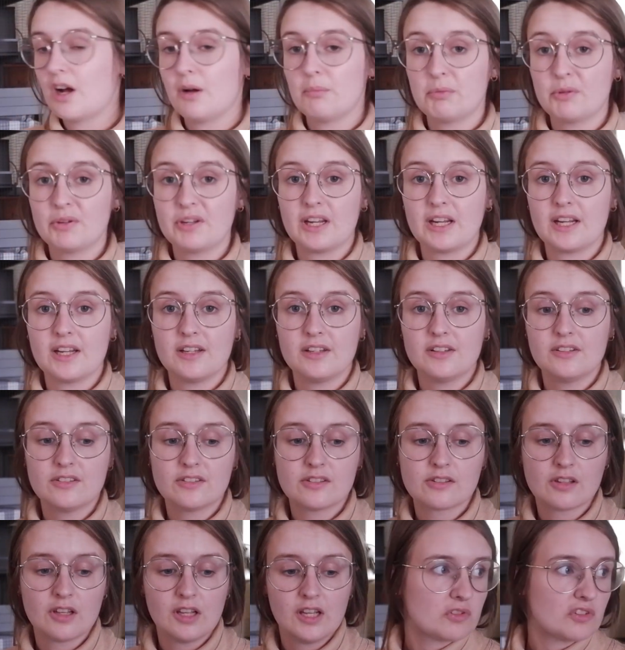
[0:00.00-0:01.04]
a couple
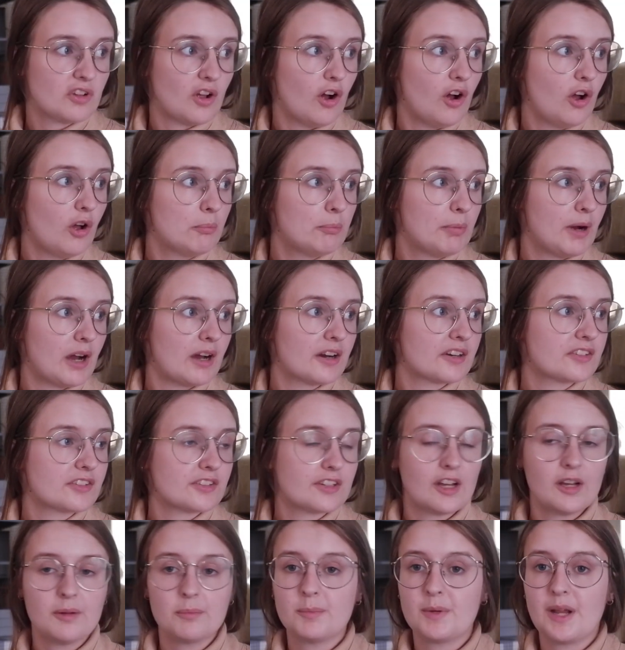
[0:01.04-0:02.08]
days. It was all
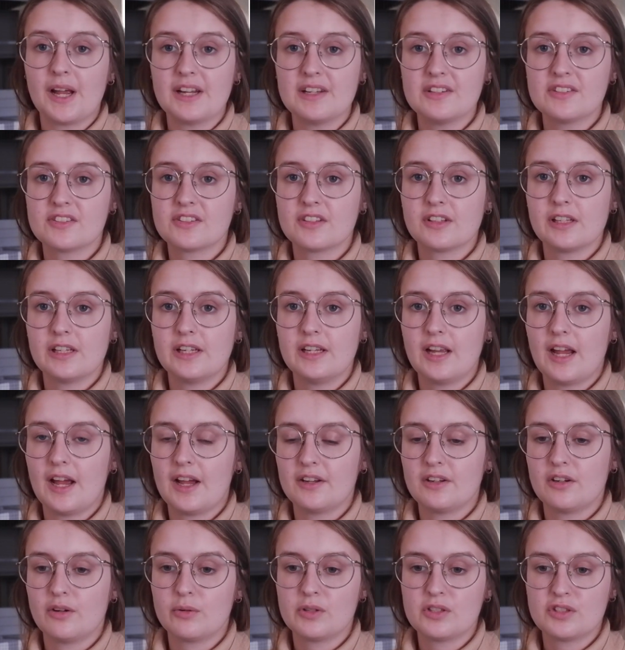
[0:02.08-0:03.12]
boxed up nicely,
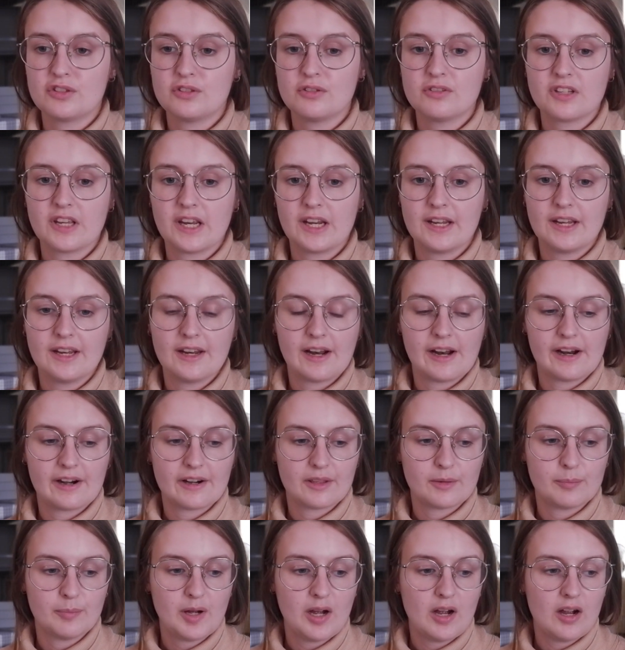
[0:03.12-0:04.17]
had no issues getting it out
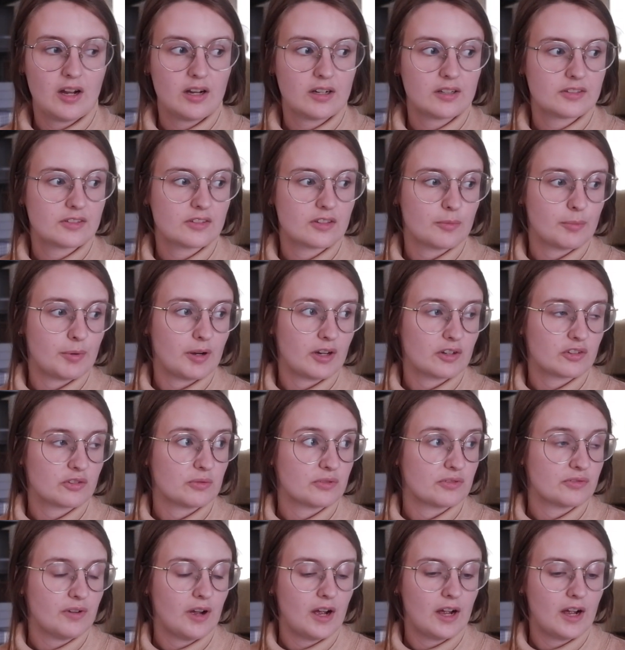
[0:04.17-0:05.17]
of the box was